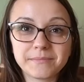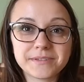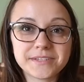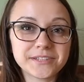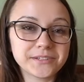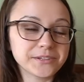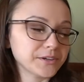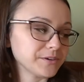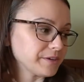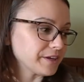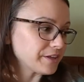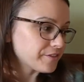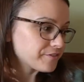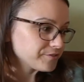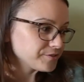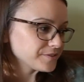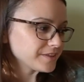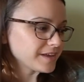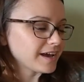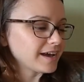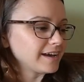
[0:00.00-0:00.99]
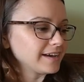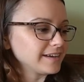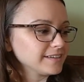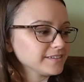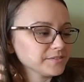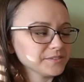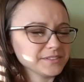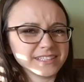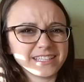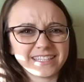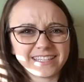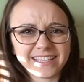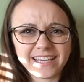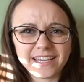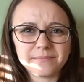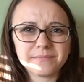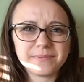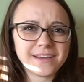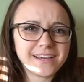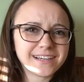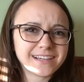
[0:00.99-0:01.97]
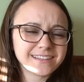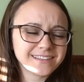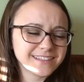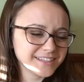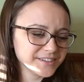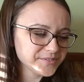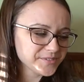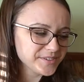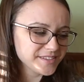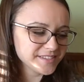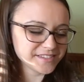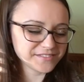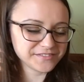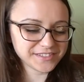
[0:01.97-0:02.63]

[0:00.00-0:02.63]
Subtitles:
still going through that, like 8-pack I think it was